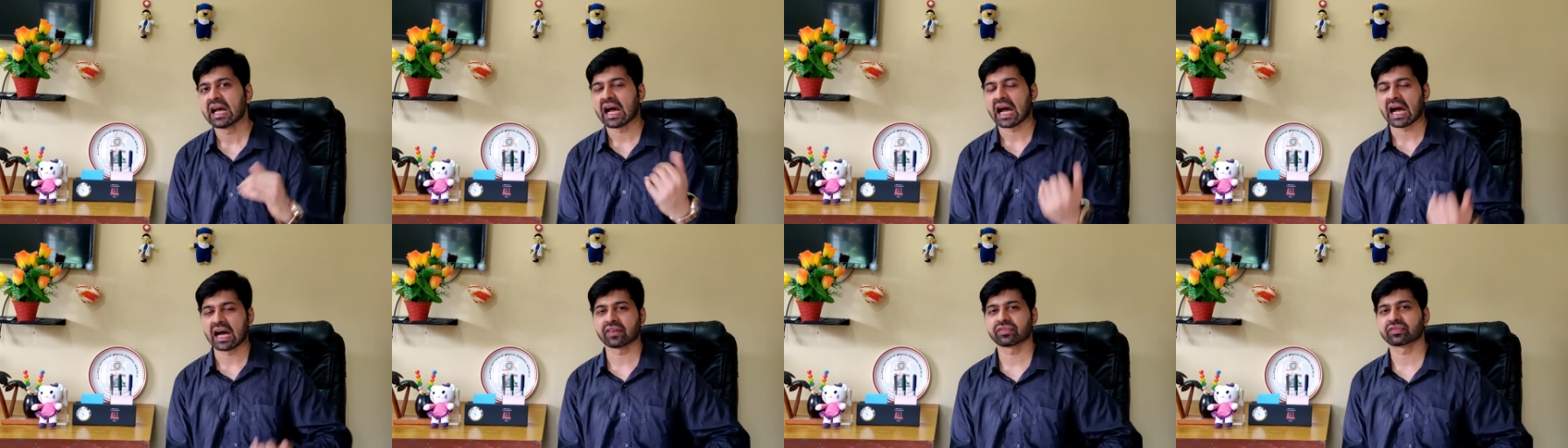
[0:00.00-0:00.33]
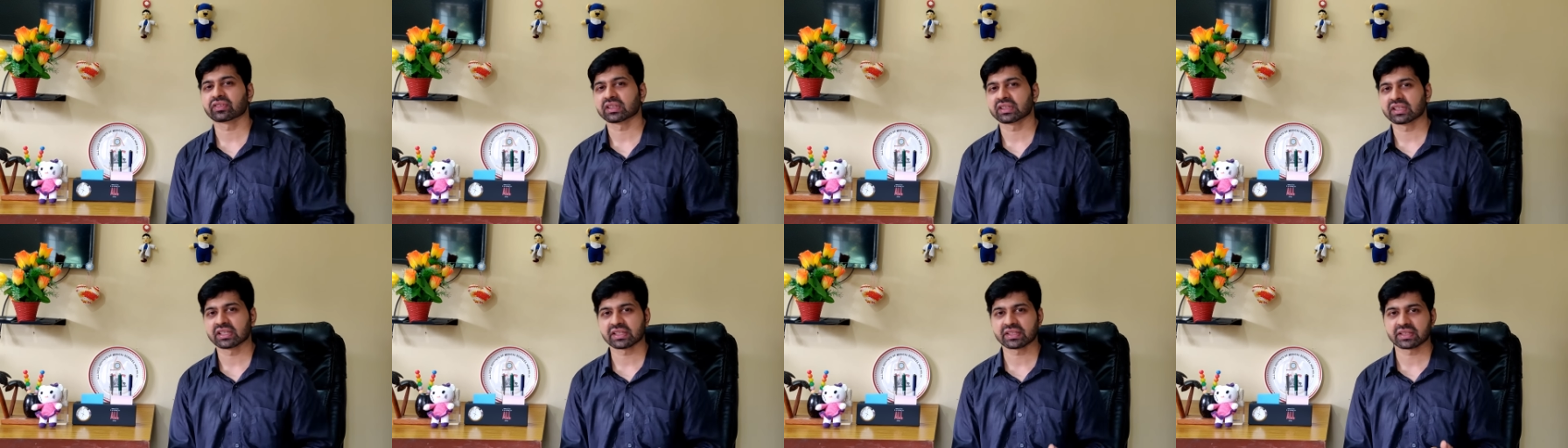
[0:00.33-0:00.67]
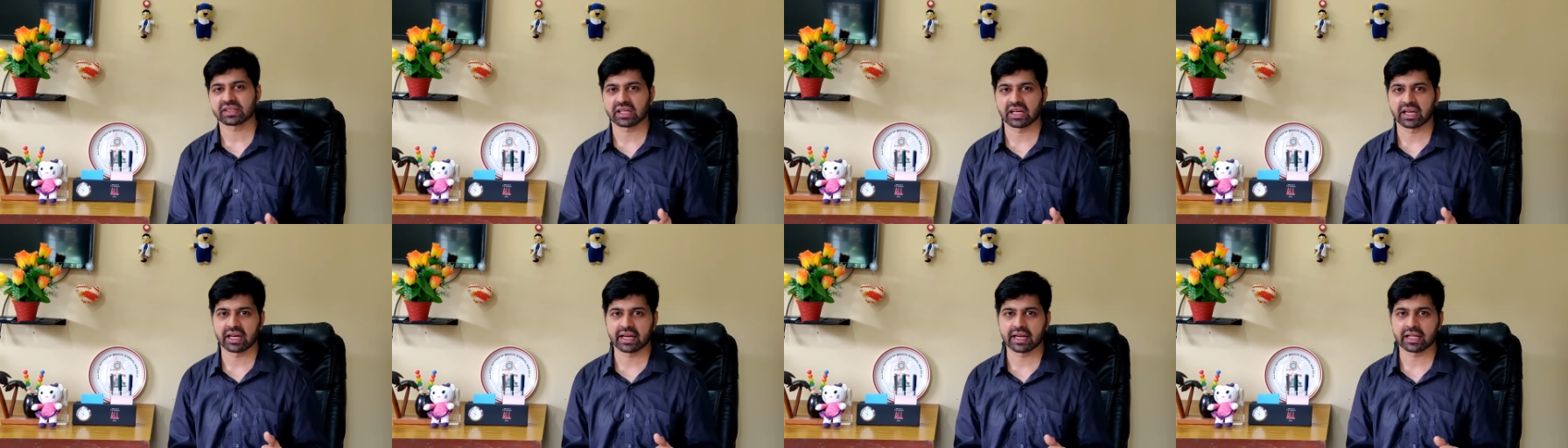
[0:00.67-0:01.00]
After this,
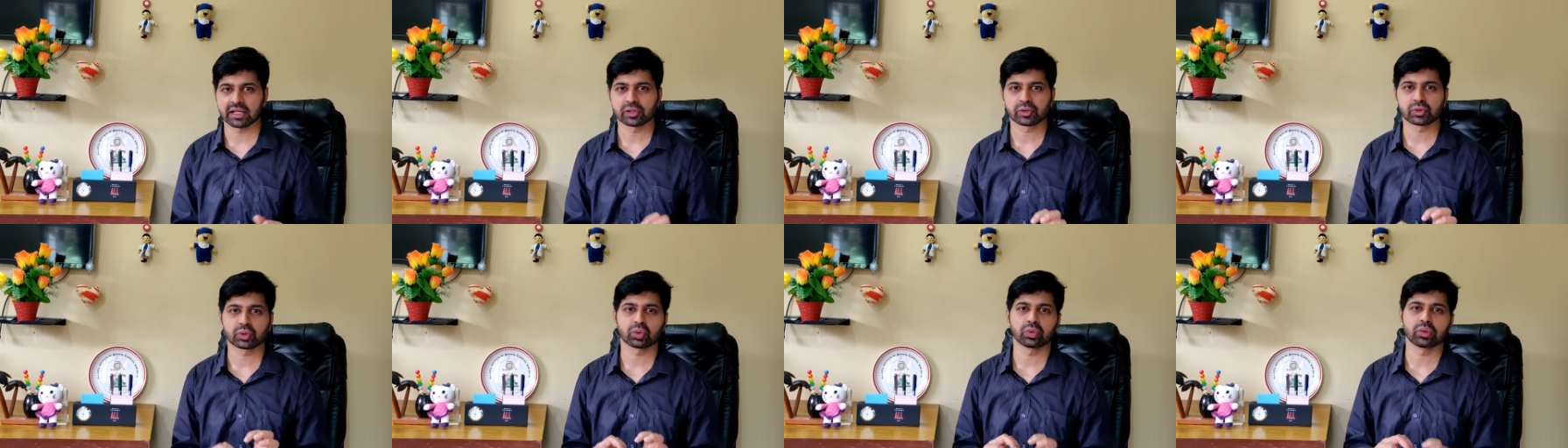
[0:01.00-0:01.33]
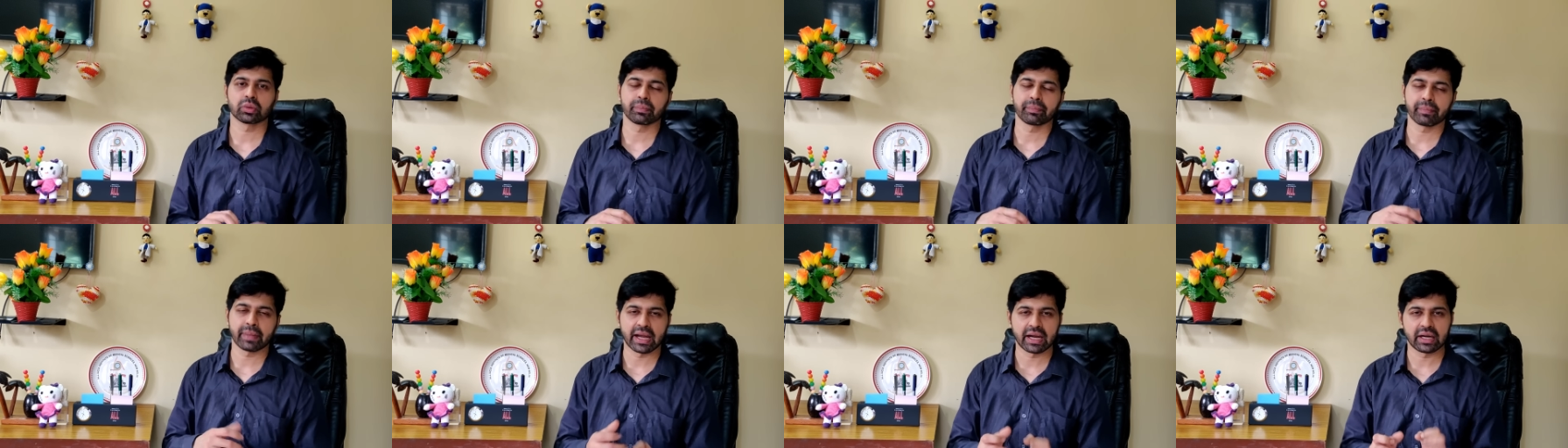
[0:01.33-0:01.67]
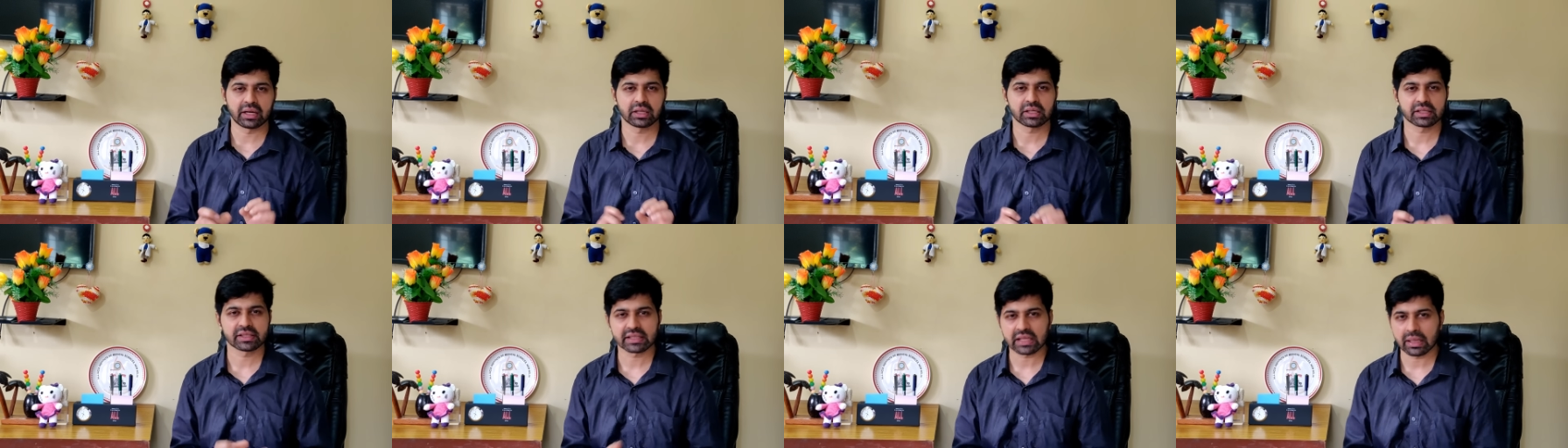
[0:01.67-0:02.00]
I had also
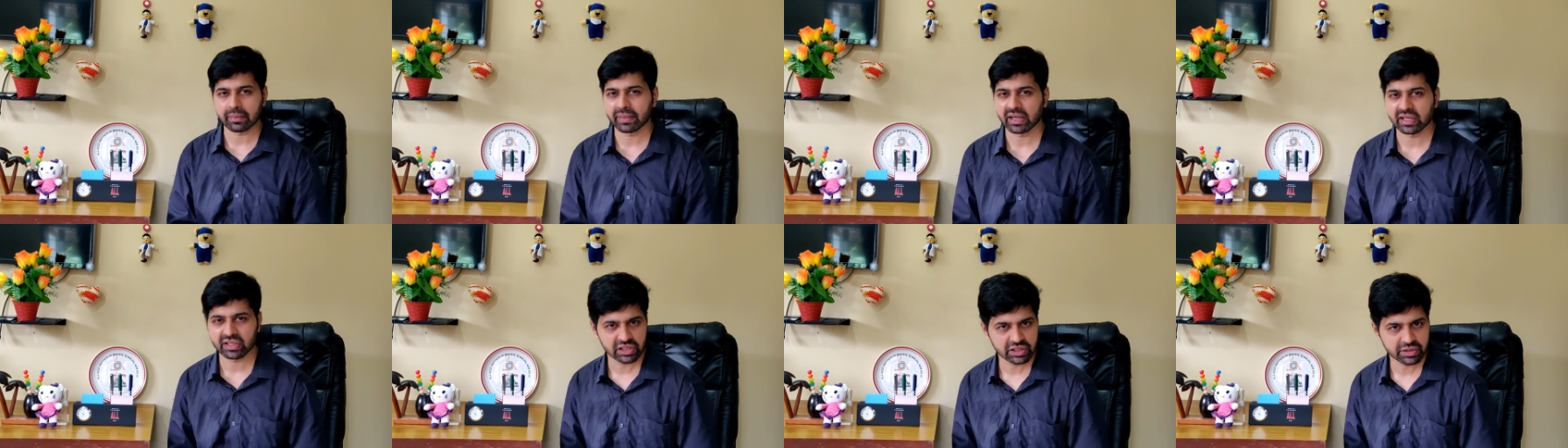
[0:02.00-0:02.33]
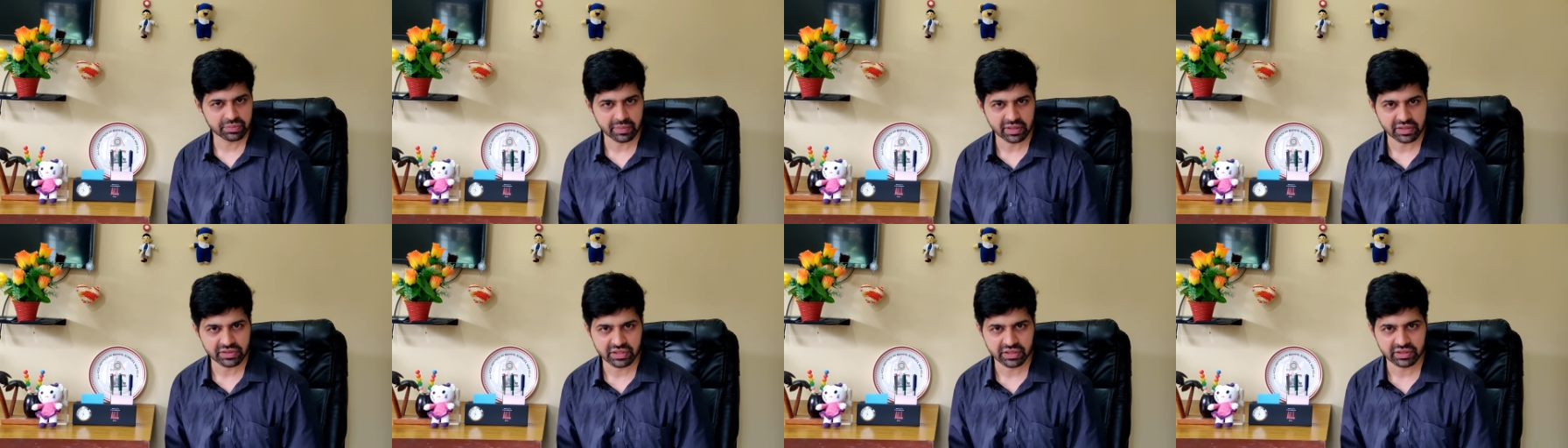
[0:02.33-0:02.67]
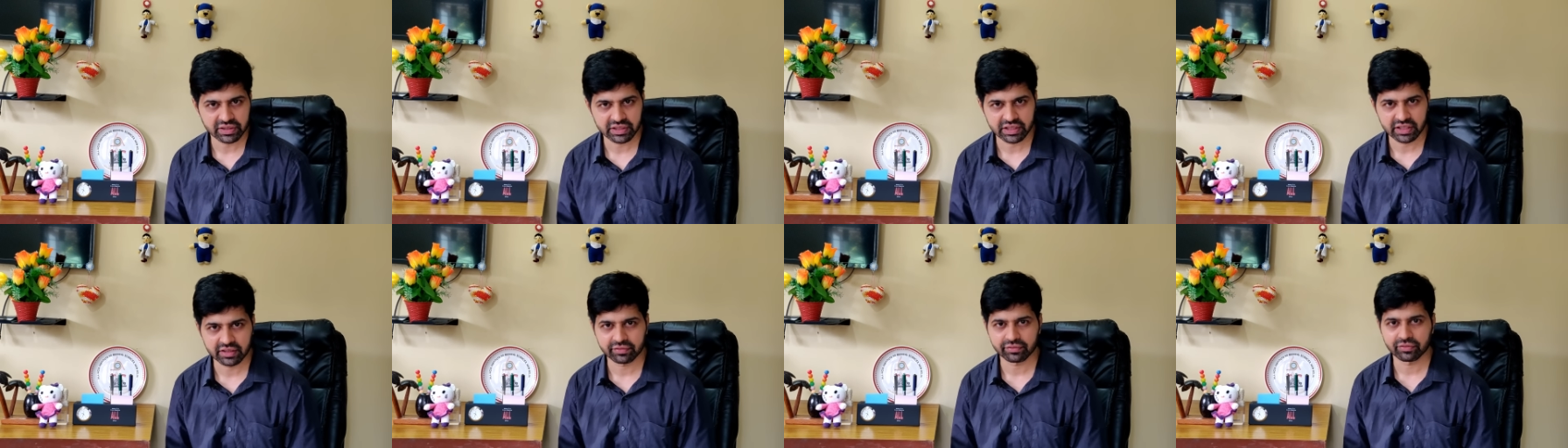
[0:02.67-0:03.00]
made some adjustments
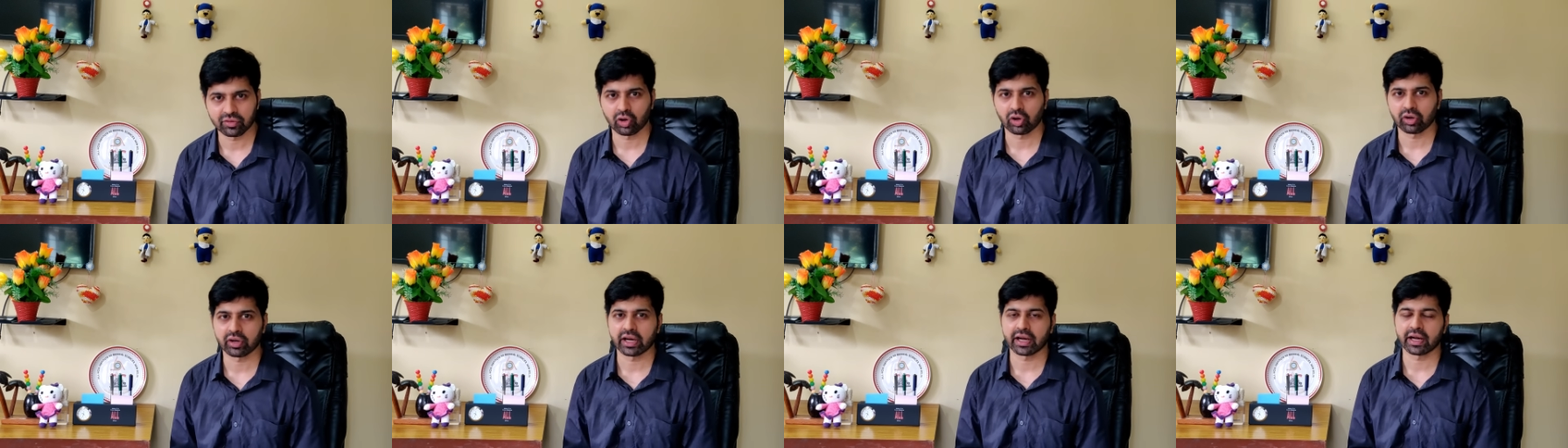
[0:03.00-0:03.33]
in the Teflon.